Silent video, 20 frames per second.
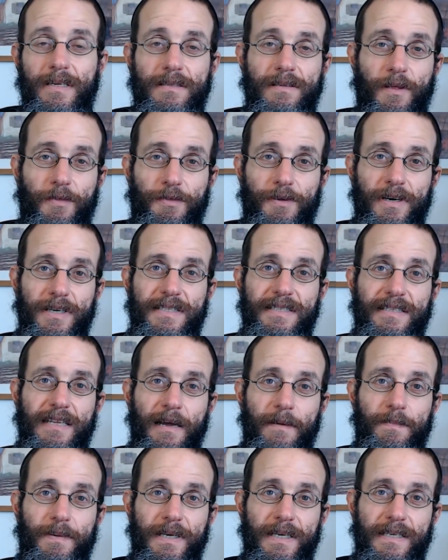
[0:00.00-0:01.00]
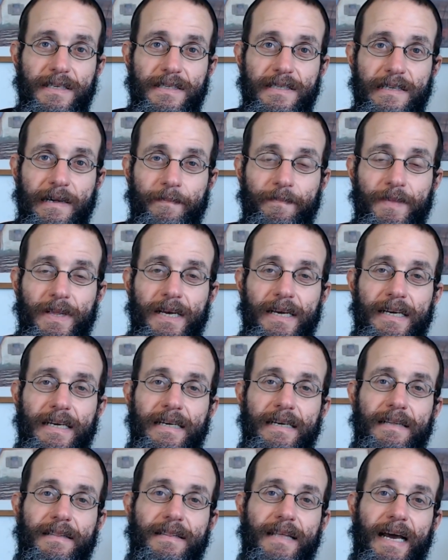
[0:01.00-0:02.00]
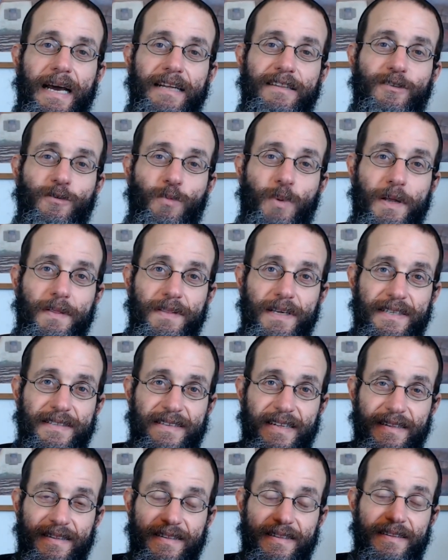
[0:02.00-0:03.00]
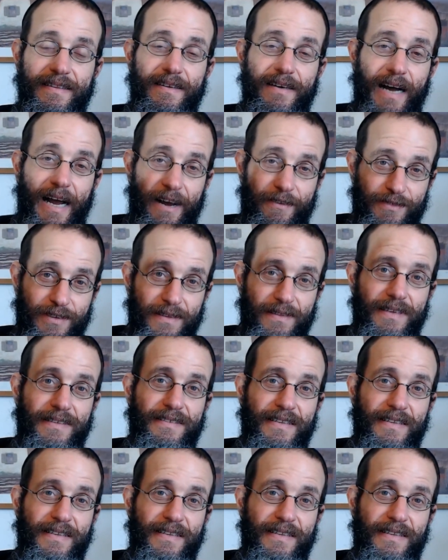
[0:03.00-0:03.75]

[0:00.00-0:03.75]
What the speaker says: The third step is that when after the